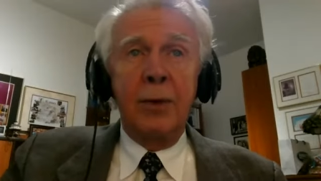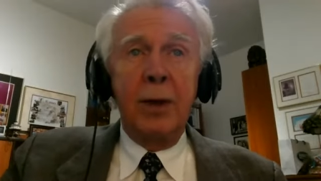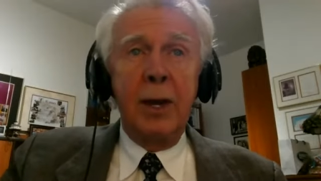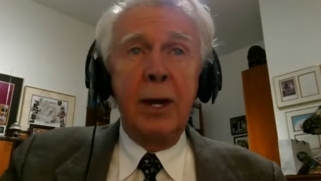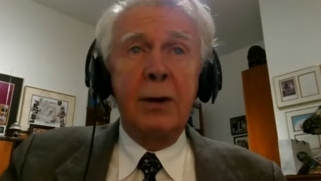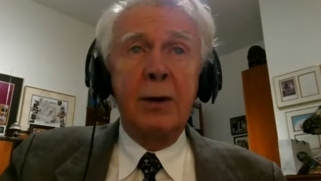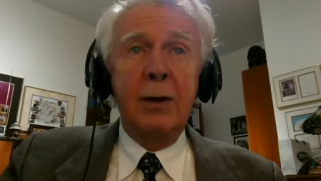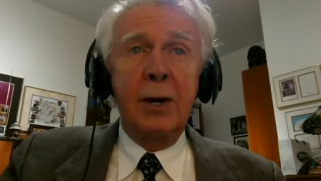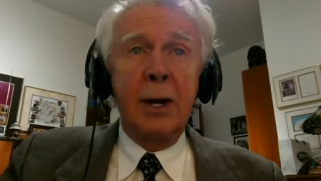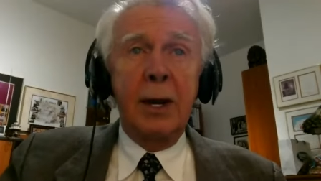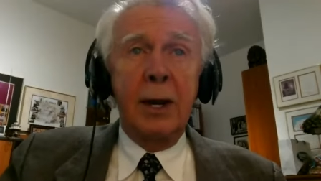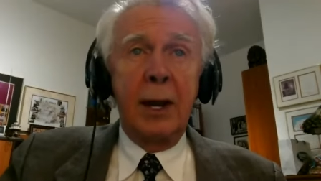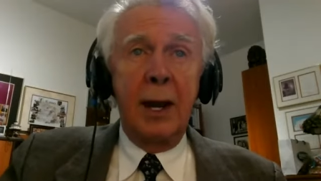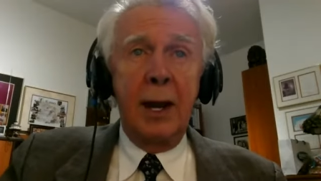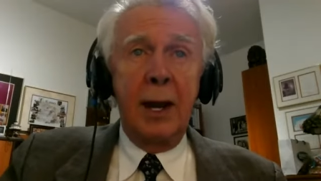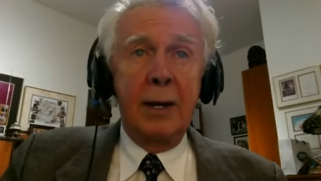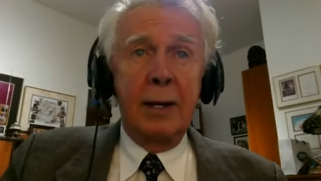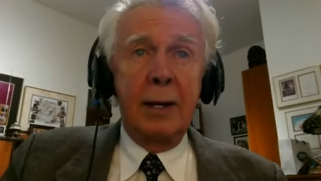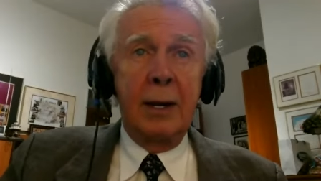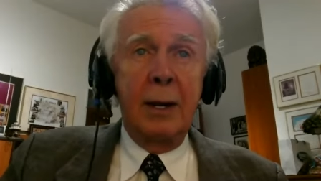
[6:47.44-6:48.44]

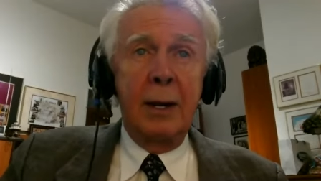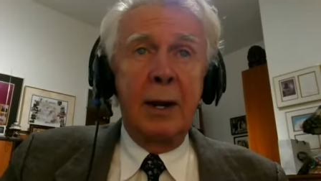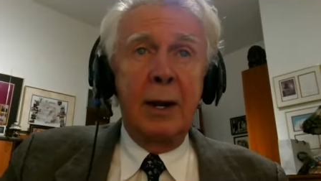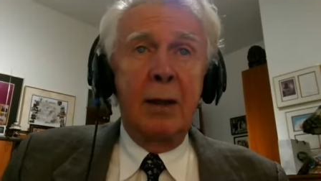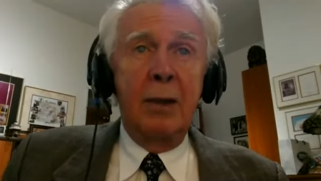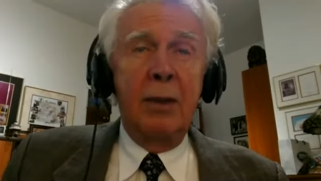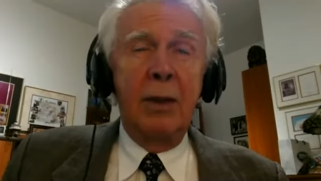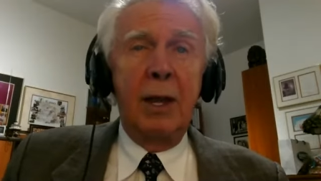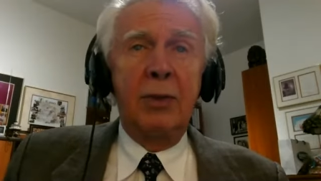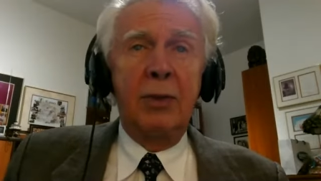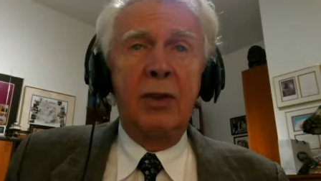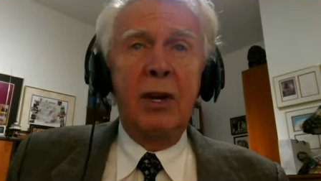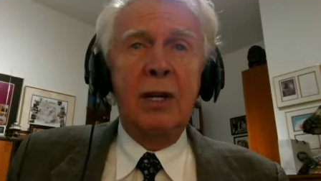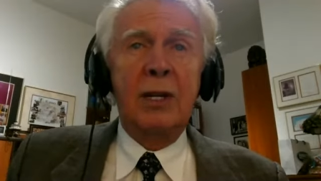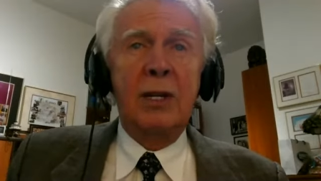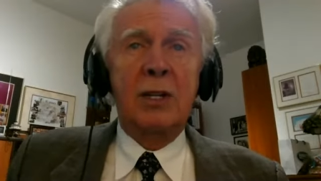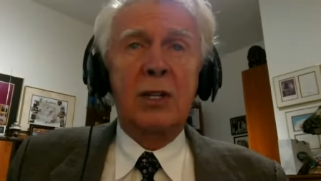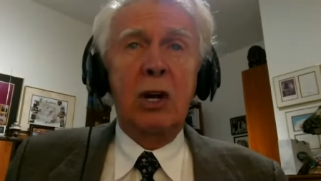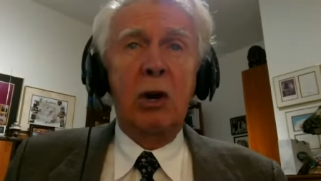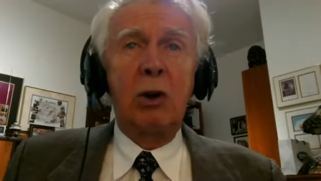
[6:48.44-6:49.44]
indicate that
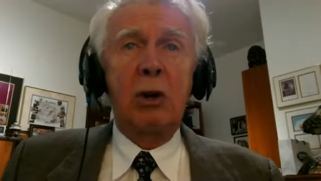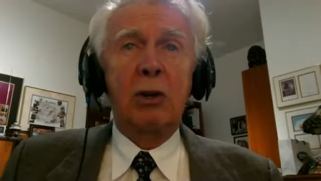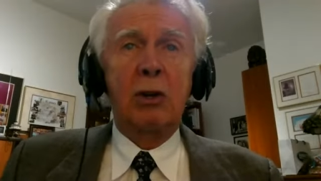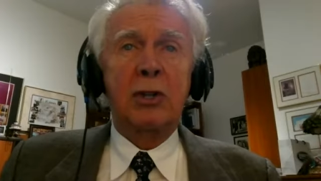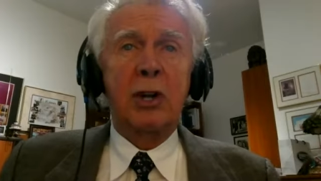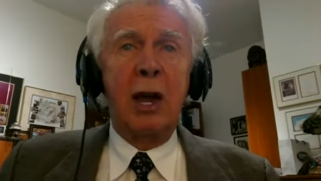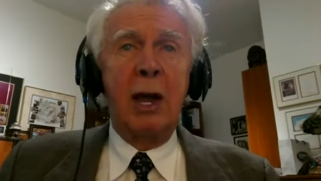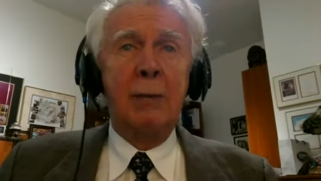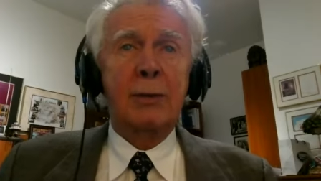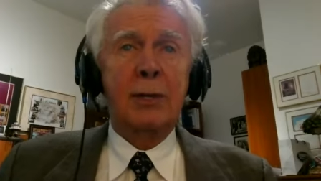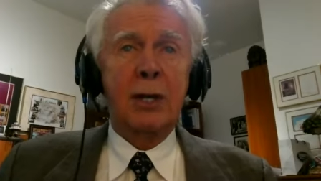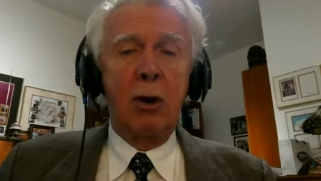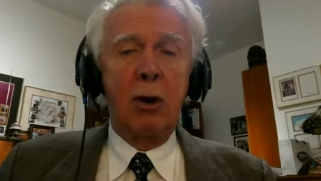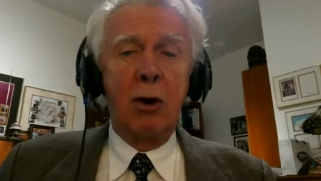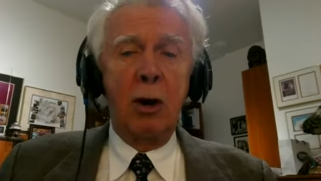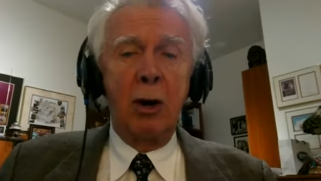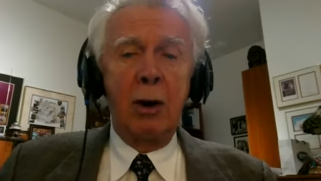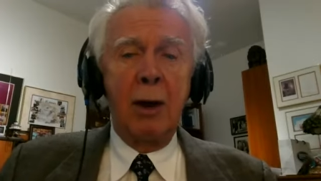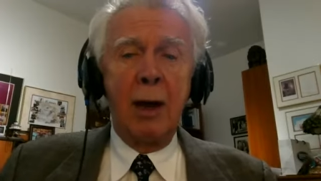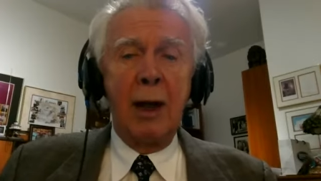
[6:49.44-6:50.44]
these stereotypes
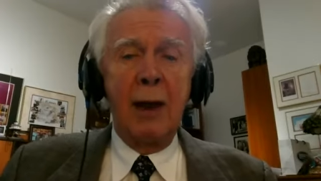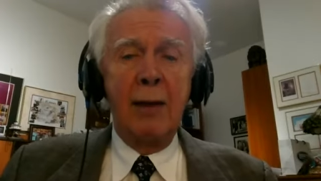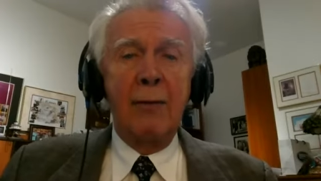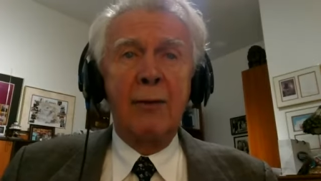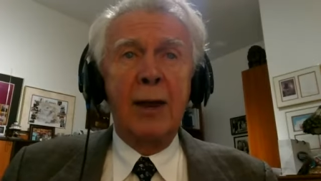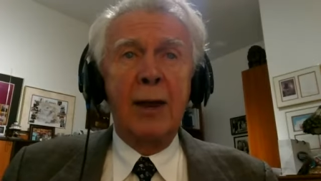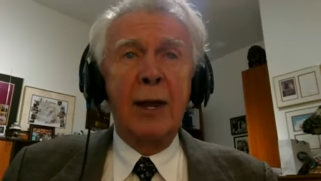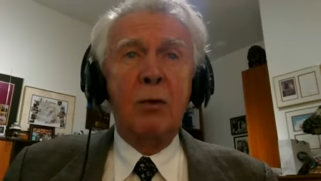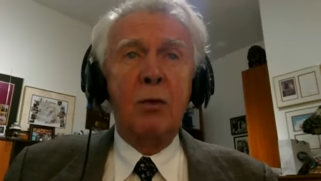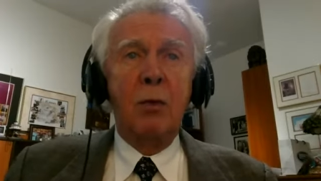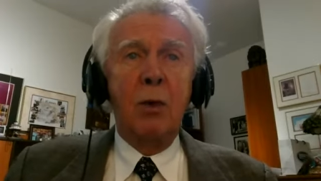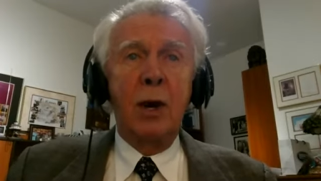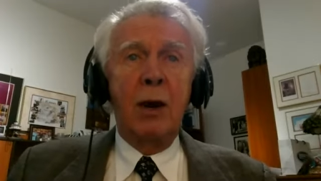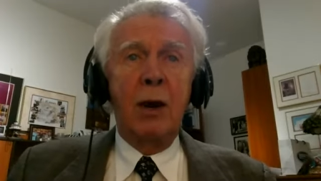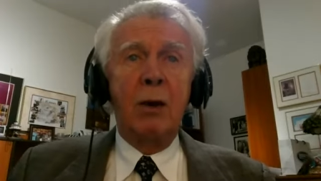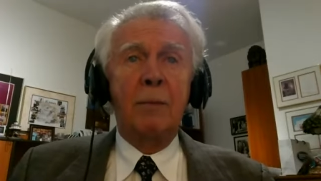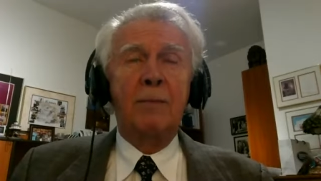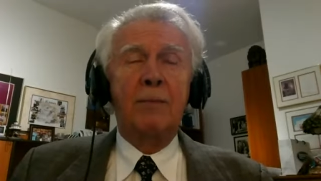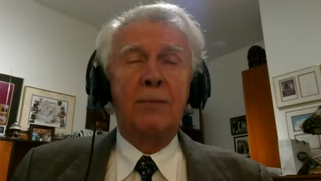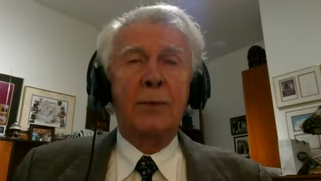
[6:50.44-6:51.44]
are alive and
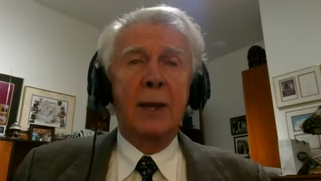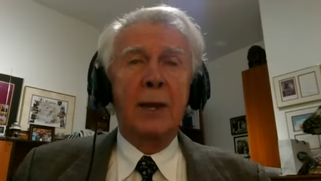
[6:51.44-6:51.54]
well.